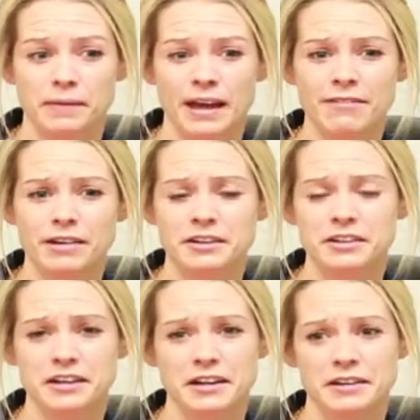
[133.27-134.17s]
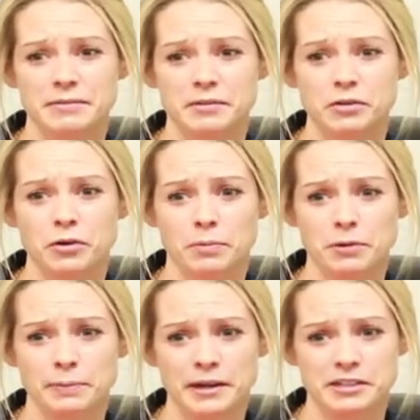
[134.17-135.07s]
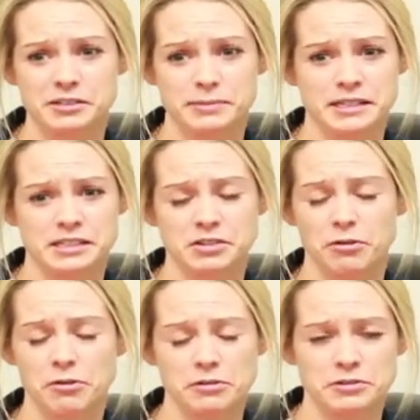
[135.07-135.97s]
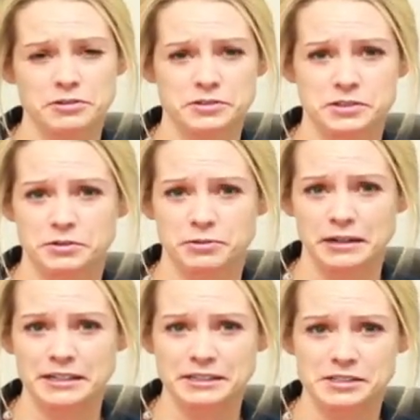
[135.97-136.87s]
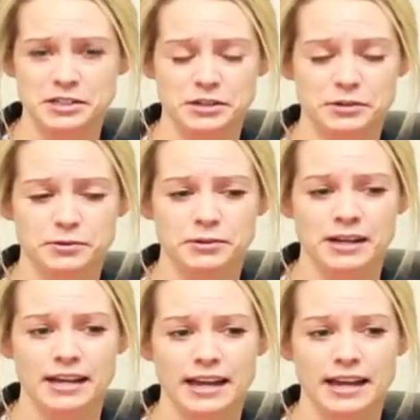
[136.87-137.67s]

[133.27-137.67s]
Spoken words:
have undergone corporal punishment to a whole new degree too.